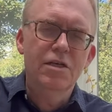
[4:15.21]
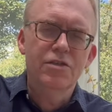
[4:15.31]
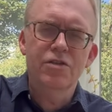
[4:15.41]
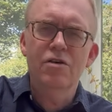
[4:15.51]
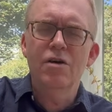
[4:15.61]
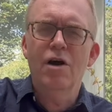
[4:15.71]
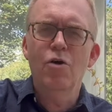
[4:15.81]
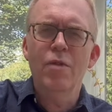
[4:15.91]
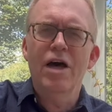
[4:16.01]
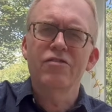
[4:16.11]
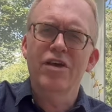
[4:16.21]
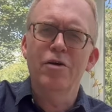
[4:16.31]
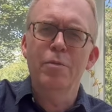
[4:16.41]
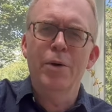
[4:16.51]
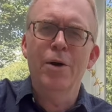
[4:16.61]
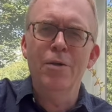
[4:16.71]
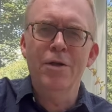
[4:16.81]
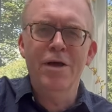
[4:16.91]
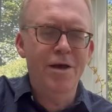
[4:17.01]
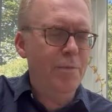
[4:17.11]
So I hope that's helped, Paul.
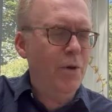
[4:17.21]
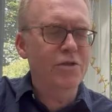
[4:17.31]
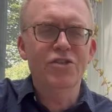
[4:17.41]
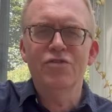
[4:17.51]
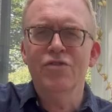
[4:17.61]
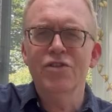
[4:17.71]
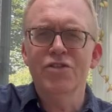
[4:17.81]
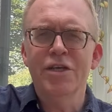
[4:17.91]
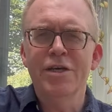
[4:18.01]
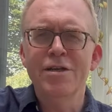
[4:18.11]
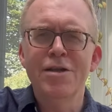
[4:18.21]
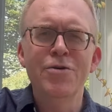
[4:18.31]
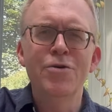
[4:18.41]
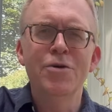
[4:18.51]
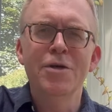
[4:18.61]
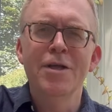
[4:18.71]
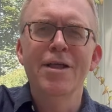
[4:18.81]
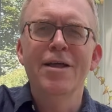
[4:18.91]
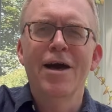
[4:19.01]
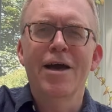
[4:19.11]
Apologies for the singing. I know
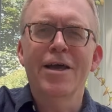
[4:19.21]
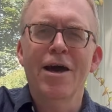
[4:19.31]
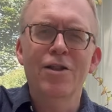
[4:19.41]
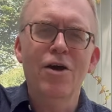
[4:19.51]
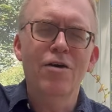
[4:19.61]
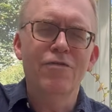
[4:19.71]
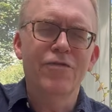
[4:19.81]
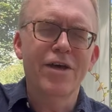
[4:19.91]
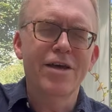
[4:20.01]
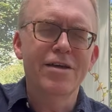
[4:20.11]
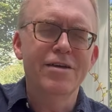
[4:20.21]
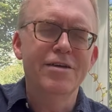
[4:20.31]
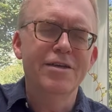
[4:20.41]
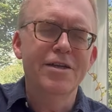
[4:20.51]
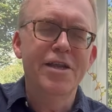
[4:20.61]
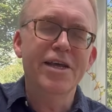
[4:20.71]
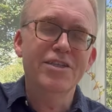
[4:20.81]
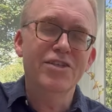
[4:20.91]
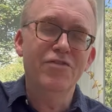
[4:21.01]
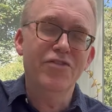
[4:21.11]
I get a lot of
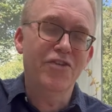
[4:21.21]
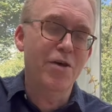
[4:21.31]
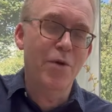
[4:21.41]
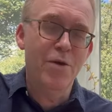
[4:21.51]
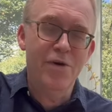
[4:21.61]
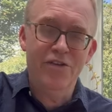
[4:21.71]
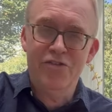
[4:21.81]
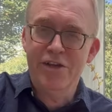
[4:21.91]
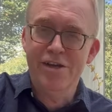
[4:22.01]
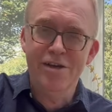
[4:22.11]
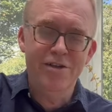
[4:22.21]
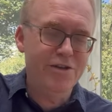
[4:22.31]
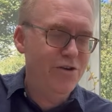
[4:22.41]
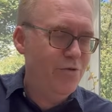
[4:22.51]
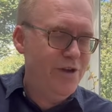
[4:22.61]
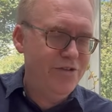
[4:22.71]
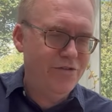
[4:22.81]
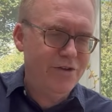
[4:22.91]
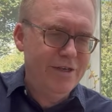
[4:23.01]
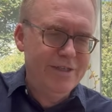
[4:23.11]
negativity about my singing in the comments,
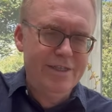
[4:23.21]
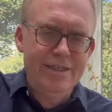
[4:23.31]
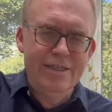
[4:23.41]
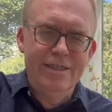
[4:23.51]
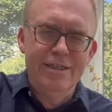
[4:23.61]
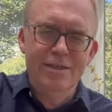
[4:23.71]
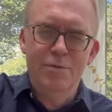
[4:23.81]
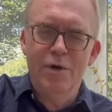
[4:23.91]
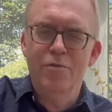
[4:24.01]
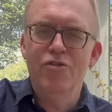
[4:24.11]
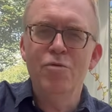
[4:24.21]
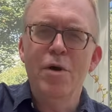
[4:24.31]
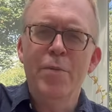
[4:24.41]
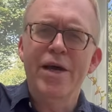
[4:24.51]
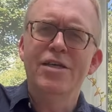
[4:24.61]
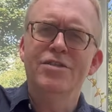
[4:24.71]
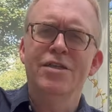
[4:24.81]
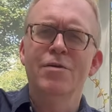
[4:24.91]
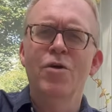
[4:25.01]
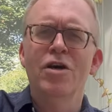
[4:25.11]
but I'm doing my best,
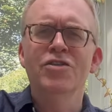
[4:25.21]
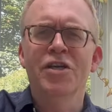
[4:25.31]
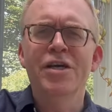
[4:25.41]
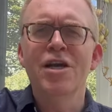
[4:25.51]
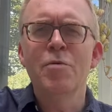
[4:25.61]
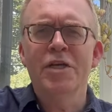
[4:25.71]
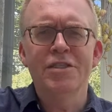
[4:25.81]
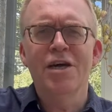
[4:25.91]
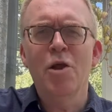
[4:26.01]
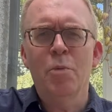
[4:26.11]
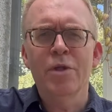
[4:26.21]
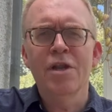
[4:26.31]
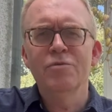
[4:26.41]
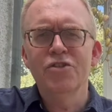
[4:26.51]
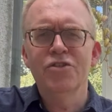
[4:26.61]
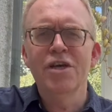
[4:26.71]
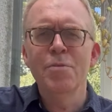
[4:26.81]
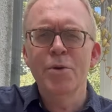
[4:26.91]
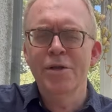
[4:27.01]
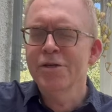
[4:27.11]
and I'm not a singer, I'm a guitar player. I'm just trying
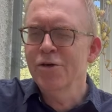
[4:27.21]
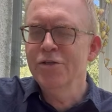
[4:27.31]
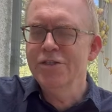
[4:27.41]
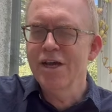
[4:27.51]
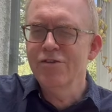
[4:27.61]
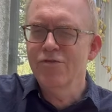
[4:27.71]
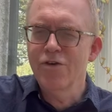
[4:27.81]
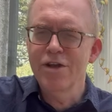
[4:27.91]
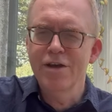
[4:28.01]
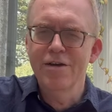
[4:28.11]
to put it in context for you.